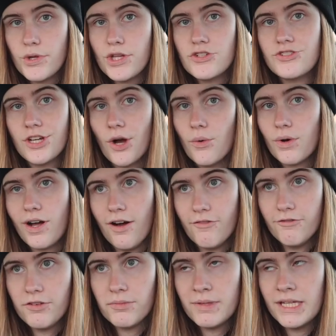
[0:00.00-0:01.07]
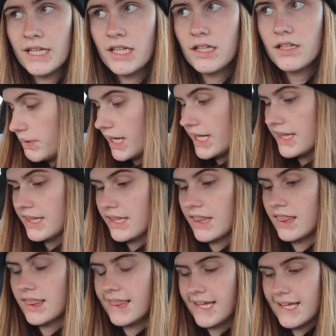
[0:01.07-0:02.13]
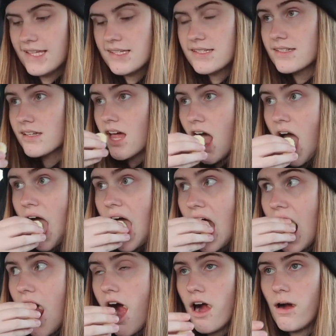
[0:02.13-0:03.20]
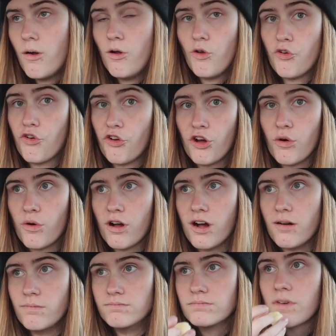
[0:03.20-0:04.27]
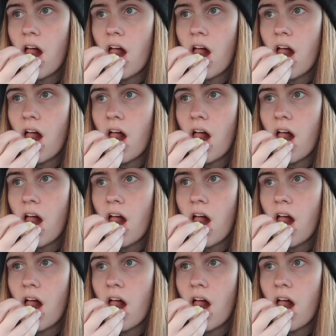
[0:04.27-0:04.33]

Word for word: Booty don't come for me, but this is so good.